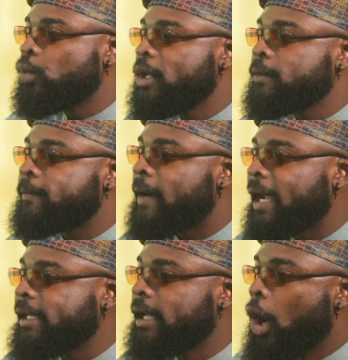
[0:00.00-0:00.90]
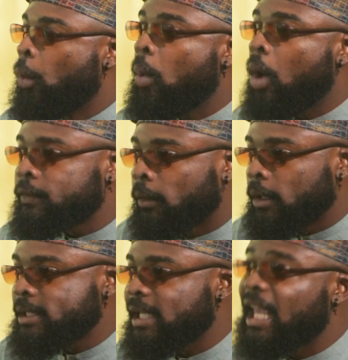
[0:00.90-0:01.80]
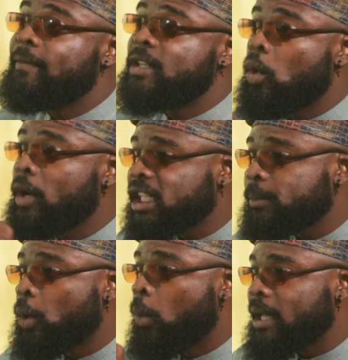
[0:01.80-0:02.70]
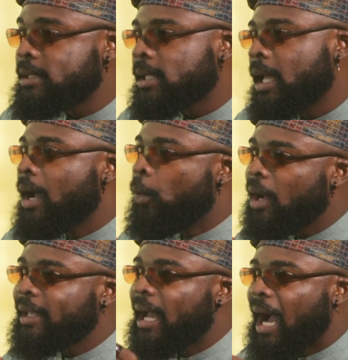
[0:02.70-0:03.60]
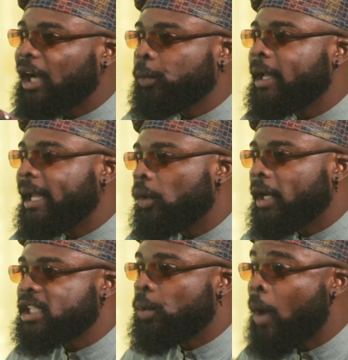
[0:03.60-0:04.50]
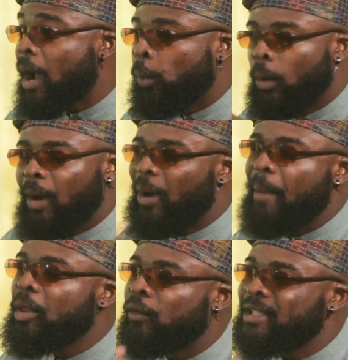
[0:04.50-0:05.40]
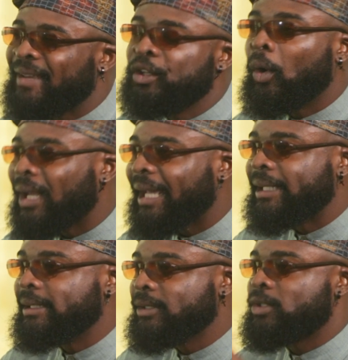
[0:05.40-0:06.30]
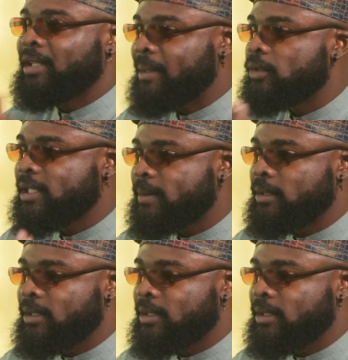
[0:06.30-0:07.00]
we need to find what works for us. If it's ownership we want, well, yeah. How do we get the ownership? How many of us are even online to subscribe to these